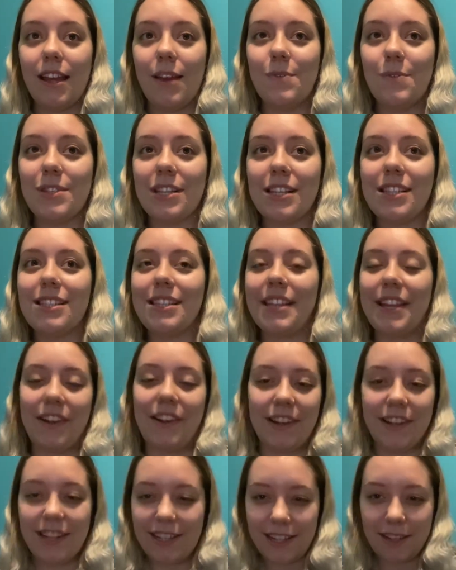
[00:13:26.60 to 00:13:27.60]
like
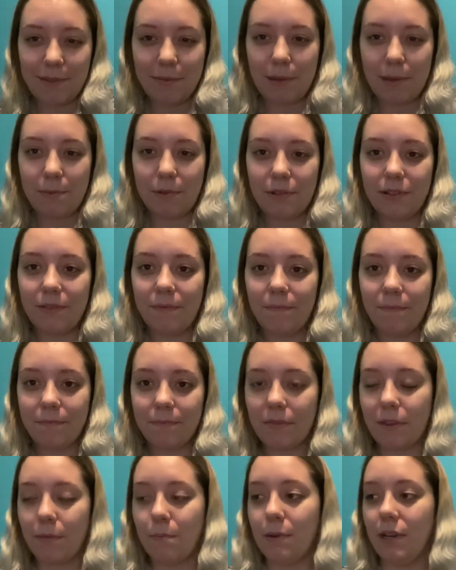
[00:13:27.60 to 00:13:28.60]
scary to tell people,
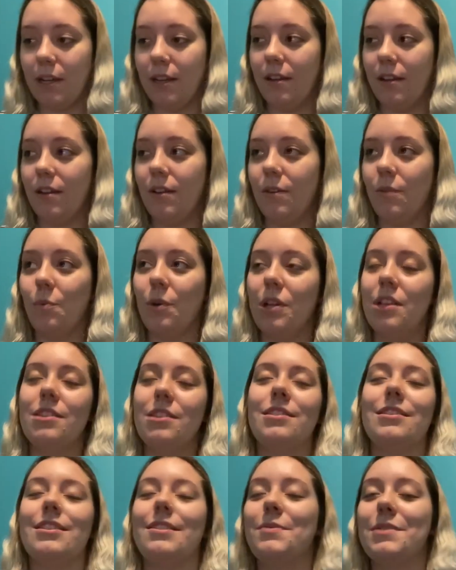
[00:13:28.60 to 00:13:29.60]
but
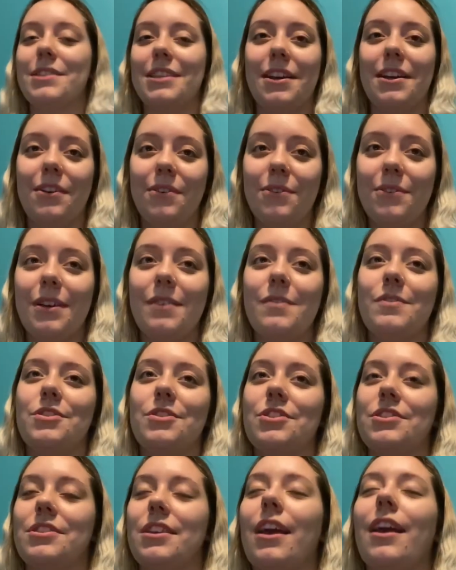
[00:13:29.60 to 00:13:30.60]
once it was out, I was
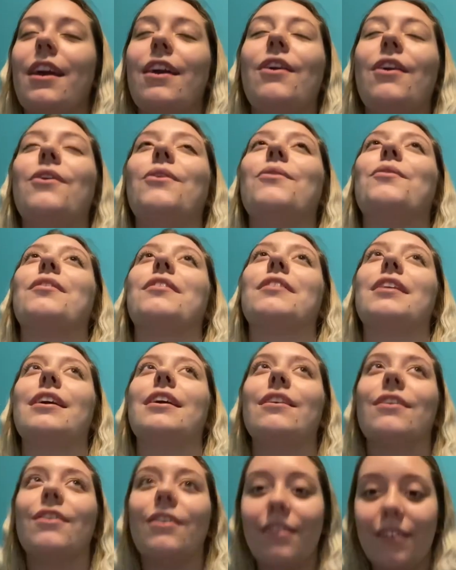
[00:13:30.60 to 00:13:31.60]
just like, oh,
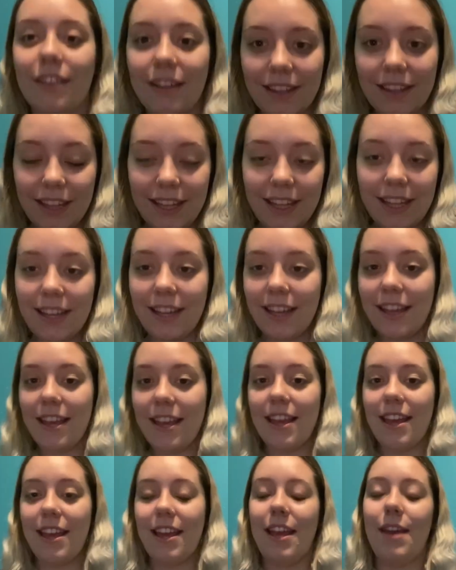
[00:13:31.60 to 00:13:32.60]
thank god. Like
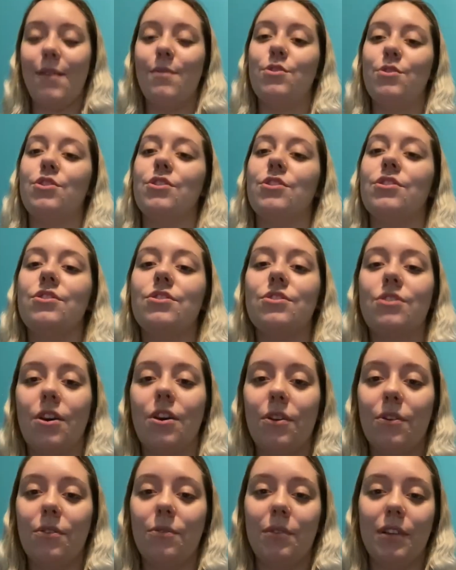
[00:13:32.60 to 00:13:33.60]
it was just
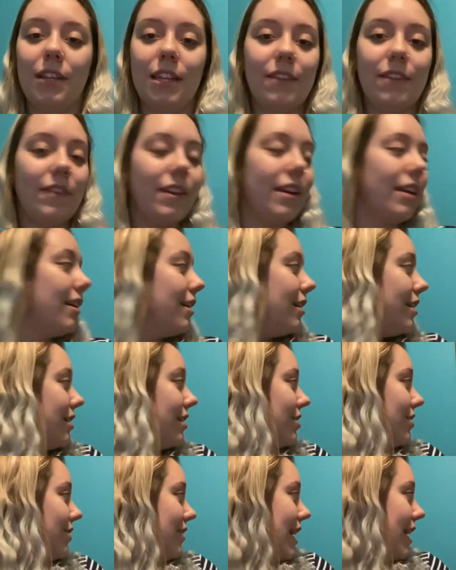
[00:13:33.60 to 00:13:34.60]
so relieving.
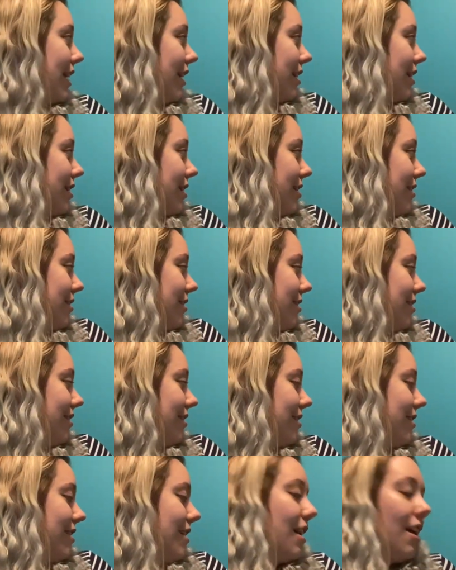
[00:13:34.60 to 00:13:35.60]
Do you like it in here?
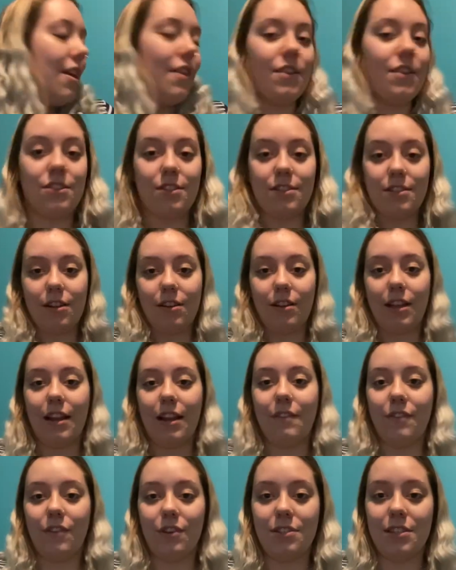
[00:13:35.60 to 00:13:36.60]
This is her like
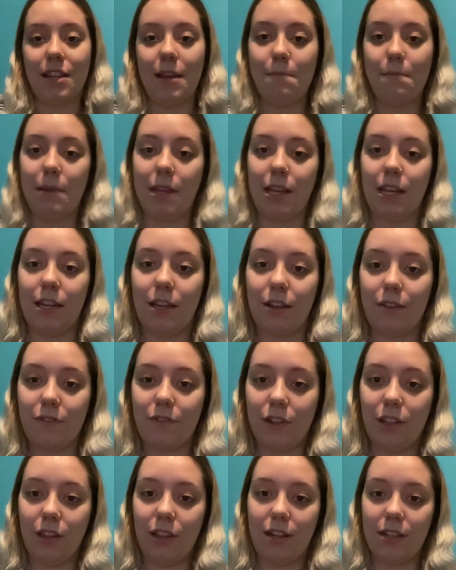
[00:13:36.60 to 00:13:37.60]
first time being in here for
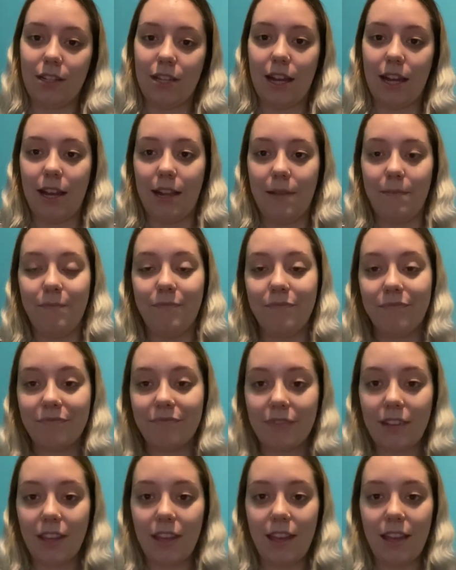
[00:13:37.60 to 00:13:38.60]
a long time,
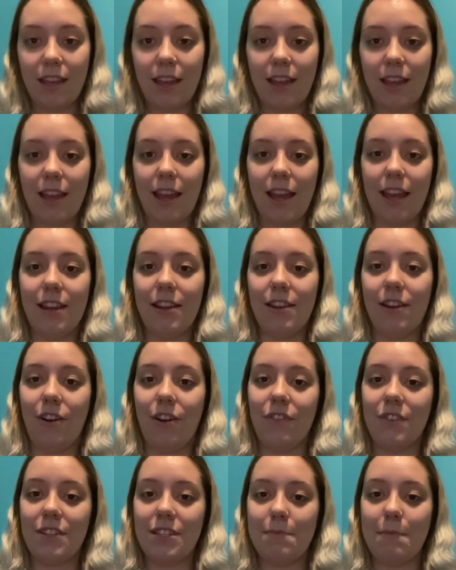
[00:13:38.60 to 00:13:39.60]
and all
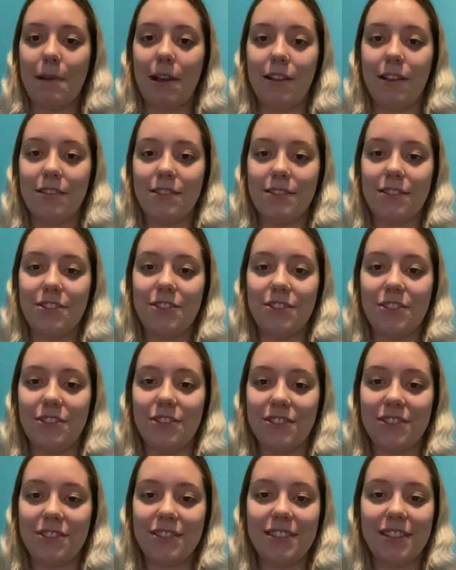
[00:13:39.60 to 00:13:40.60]
the smells, she
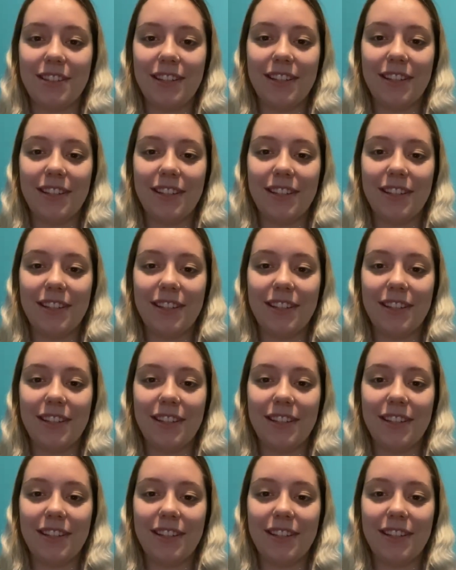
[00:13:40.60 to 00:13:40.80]
just